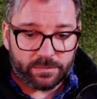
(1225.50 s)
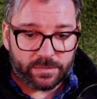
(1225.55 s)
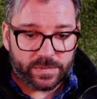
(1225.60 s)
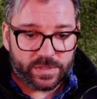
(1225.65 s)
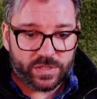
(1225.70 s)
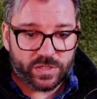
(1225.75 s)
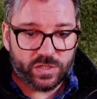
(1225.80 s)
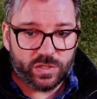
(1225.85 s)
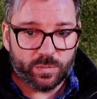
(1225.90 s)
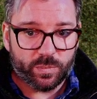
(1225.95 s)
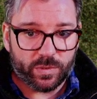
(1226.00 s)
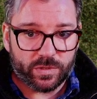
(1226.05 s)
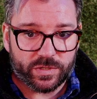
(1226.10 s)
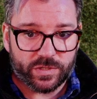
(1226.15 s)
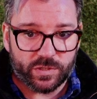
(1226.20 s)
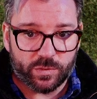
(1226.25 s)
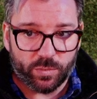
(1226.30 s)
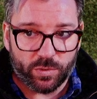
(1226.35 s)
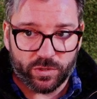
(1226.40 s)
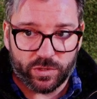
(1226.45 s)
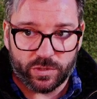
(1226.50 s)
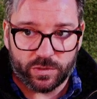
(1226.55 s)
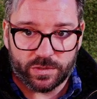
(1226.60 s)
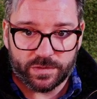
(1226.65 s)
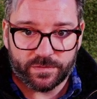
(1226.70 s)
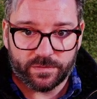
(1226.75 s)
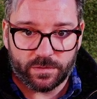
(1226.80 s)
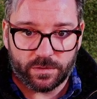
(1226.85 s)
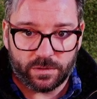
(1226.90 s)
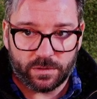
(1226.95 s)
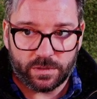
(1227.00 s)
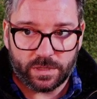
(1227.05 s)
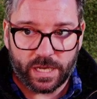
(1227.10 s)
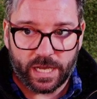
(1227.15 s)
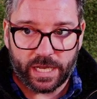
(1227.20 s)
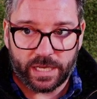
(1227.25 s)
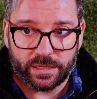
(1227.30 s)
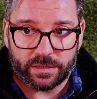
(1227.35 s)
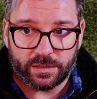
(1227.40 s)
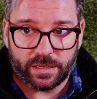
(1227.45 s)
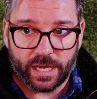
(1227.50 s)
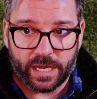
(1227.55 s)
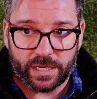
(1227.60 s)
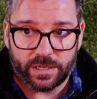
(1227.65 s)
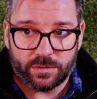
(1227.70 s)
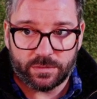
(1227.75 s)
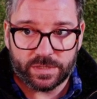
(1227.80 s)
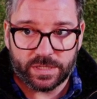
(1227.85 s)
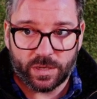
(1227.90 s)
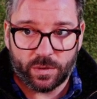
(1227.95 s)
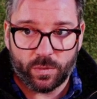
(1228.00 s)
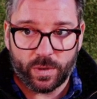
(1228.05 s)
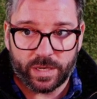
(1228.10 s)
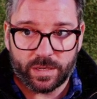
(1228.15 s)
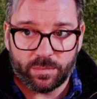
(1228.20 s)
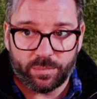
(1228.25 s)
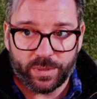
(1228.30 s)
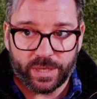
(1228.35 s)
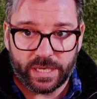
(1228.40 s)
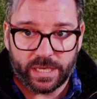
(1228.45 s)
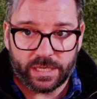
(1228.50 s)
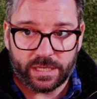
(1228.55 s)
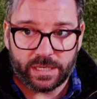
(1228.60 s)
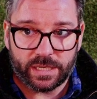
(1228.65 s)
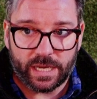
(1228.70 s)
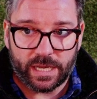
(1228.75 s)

Super, super useful. I use it quite a bit.